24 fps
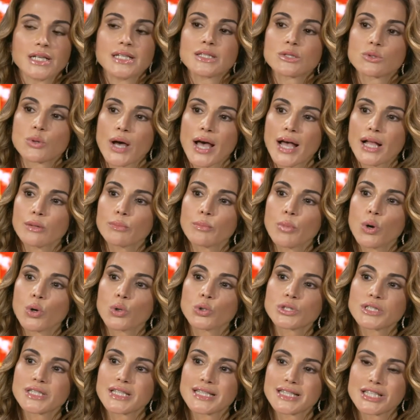to help
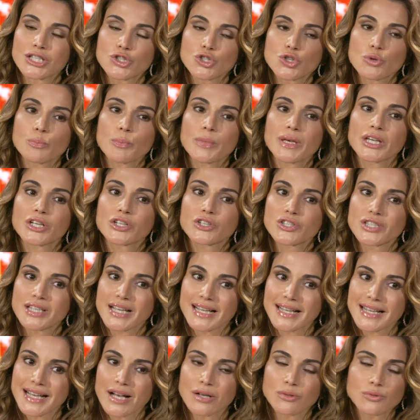hold decision makers
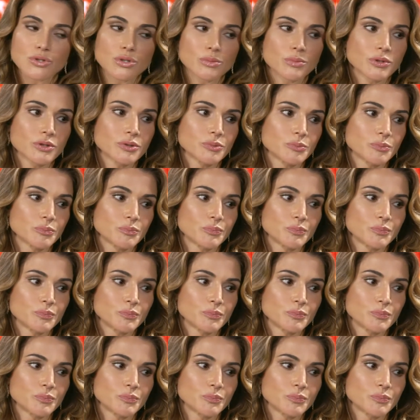accountable.